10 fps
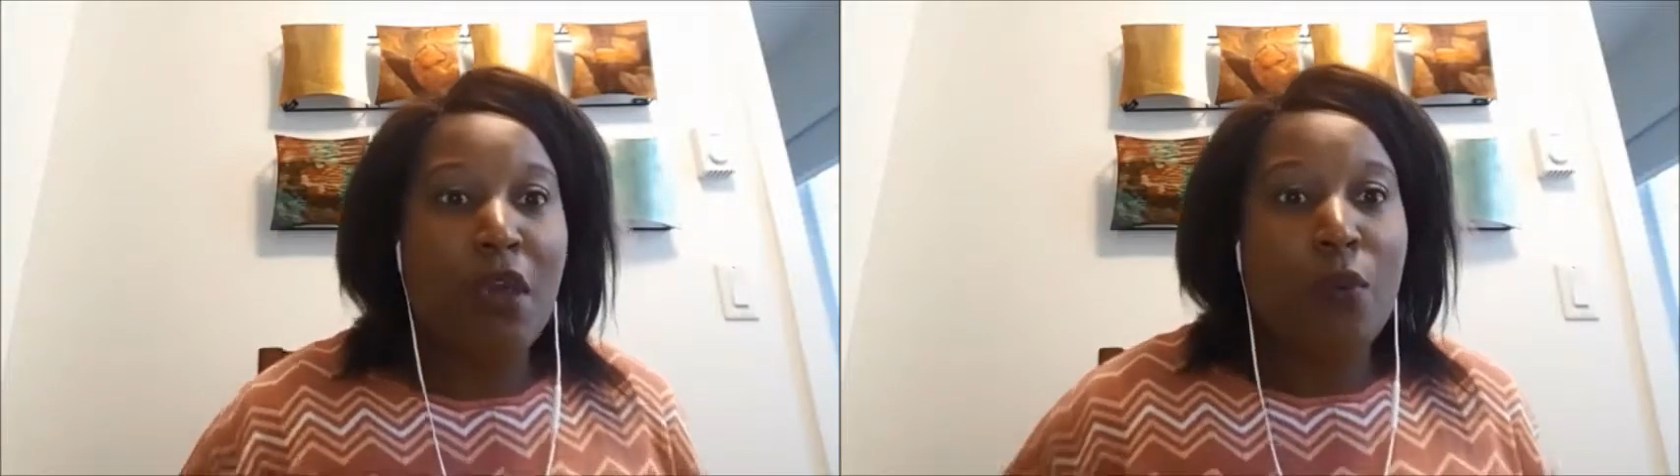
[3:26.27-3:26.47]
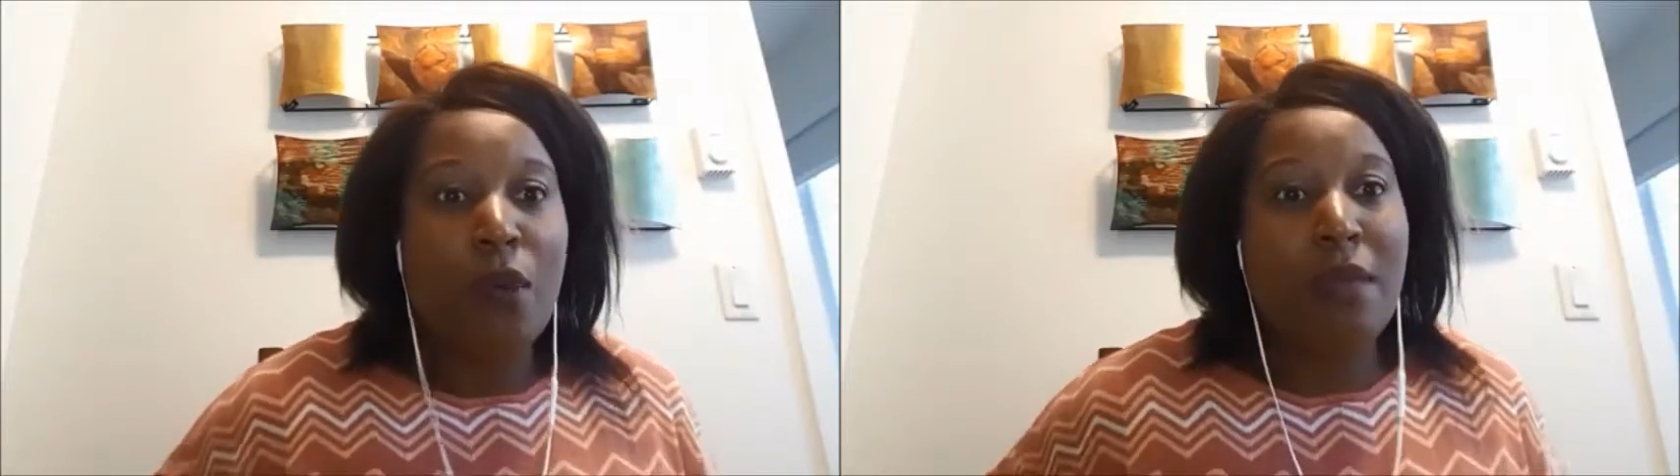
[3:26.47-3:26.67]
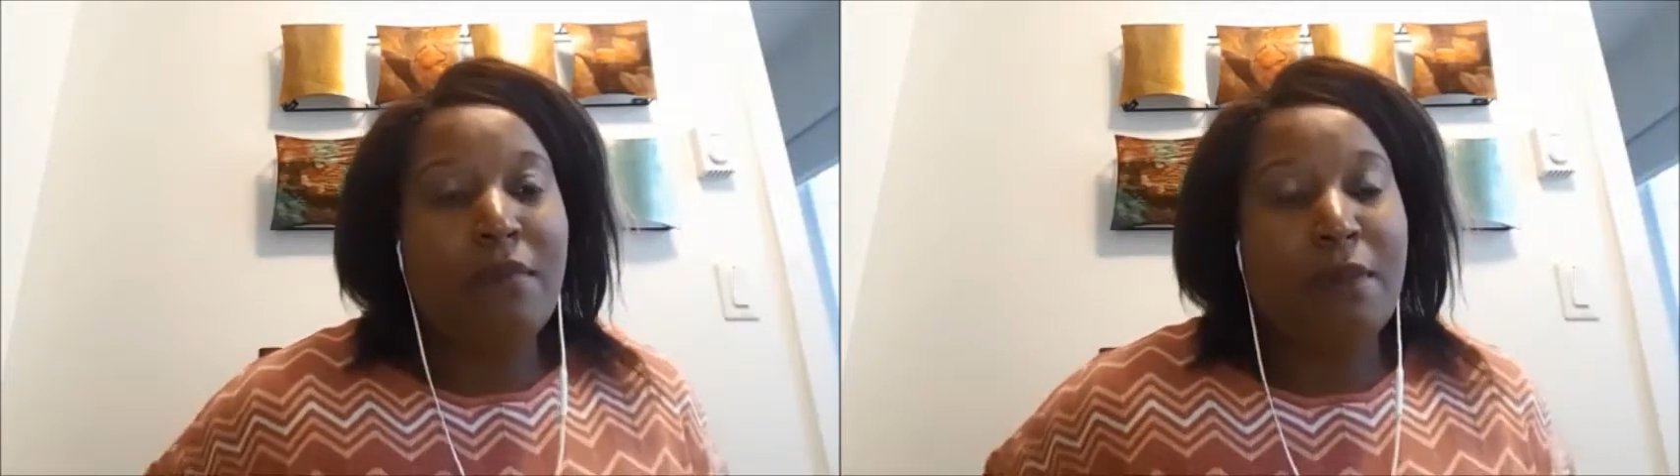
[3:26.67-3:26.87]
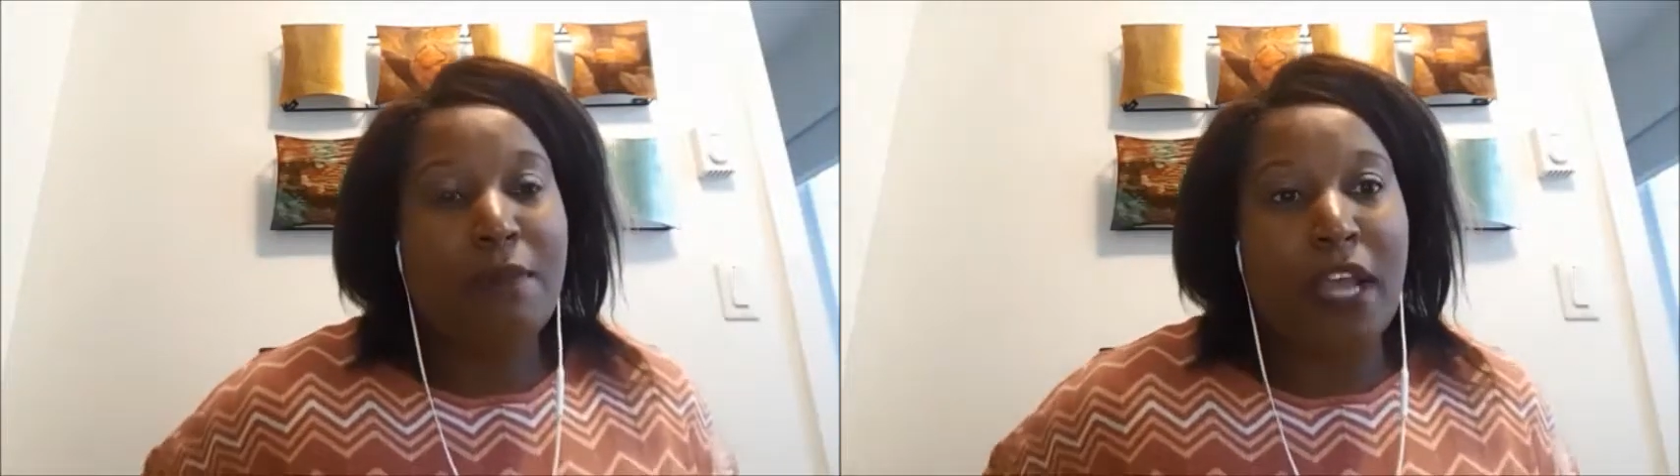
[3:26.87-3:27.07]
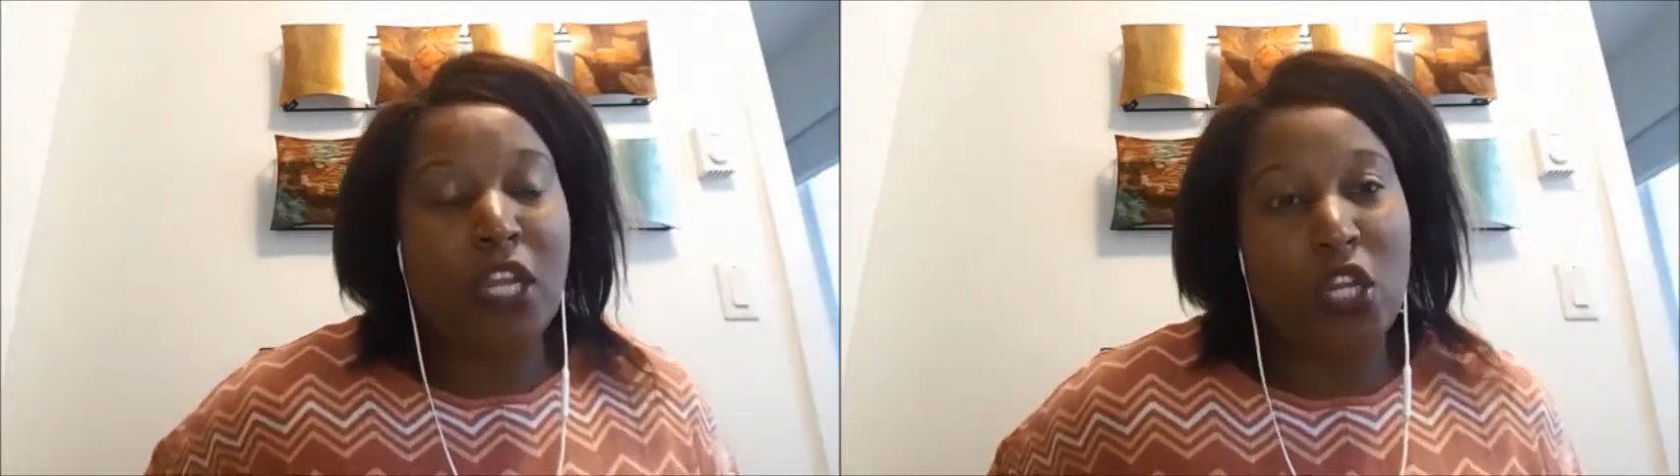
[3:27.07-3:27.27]
what I mean
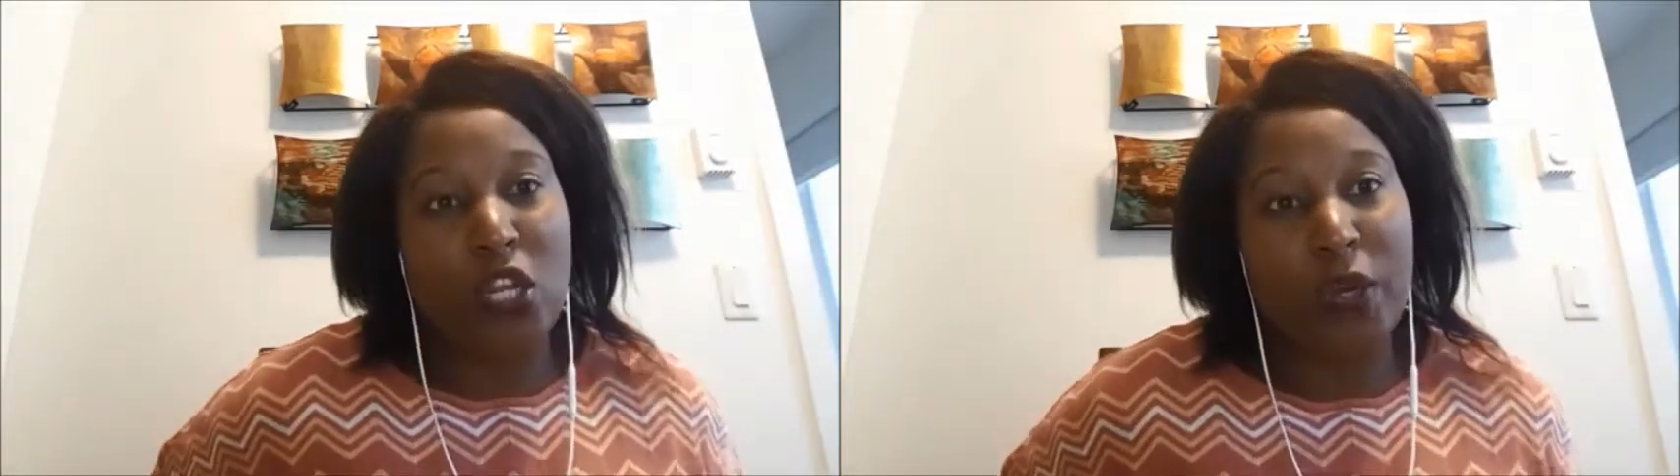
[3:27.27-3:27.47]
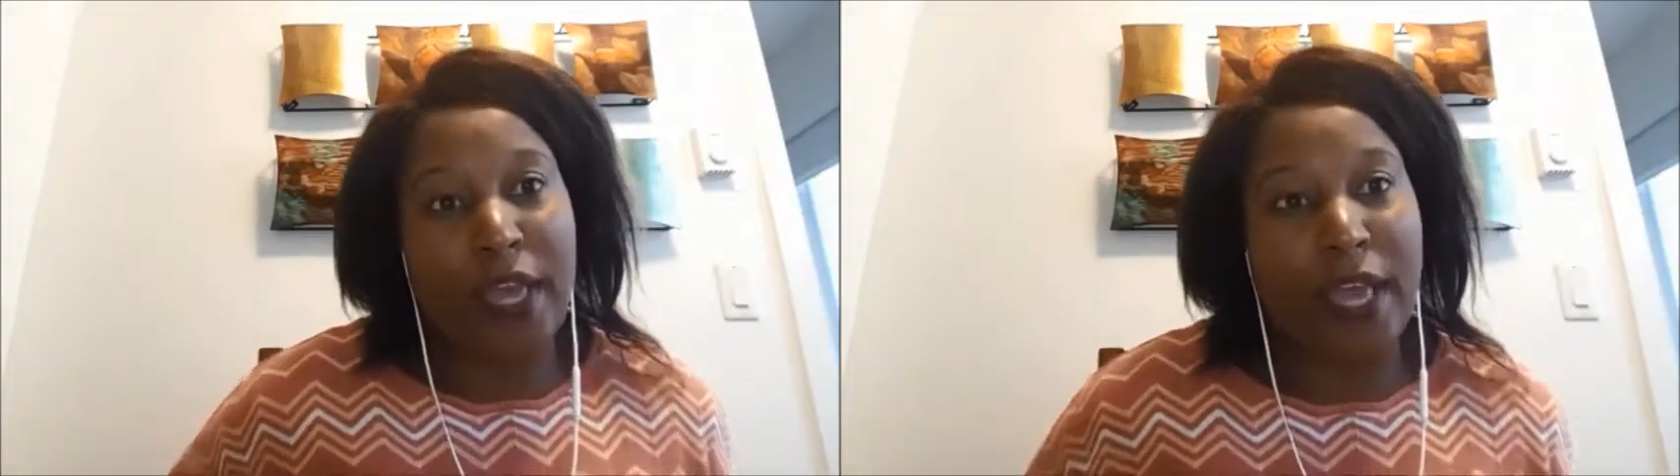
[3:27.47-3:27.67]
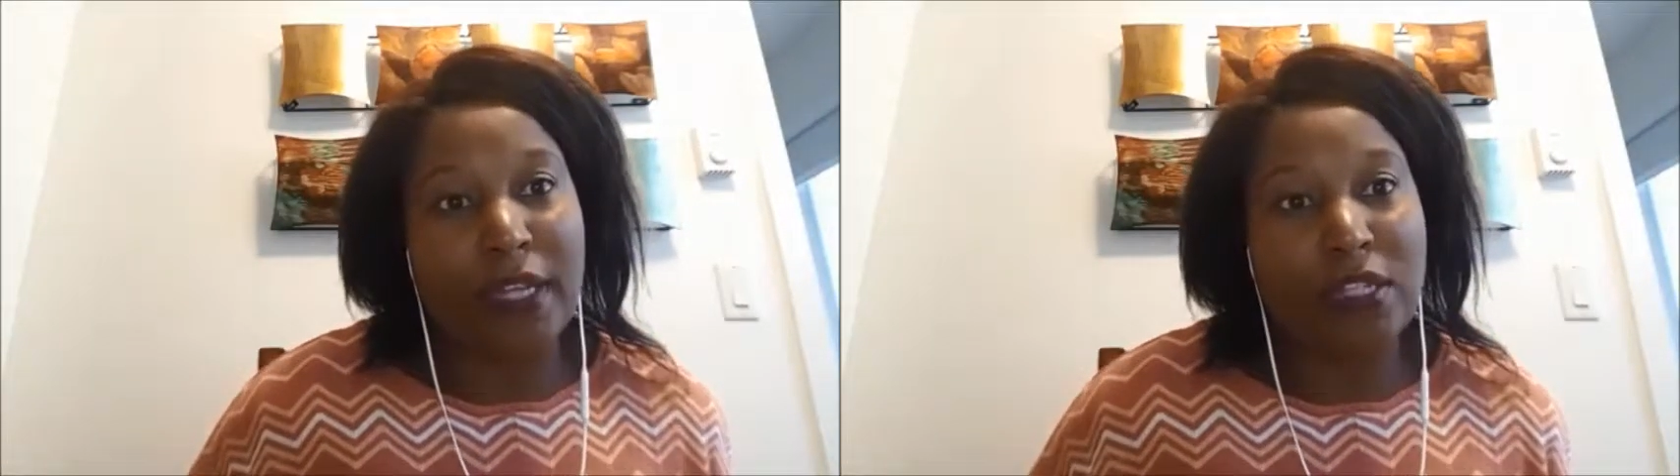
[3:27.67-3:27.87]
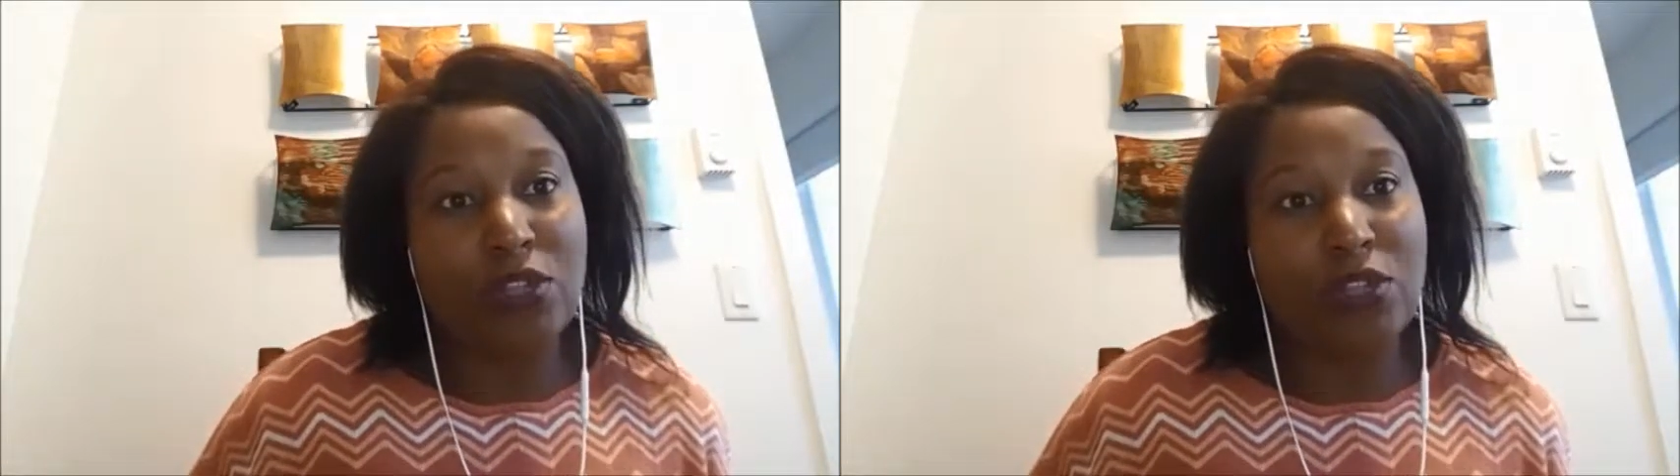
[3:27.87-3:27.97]
by low end,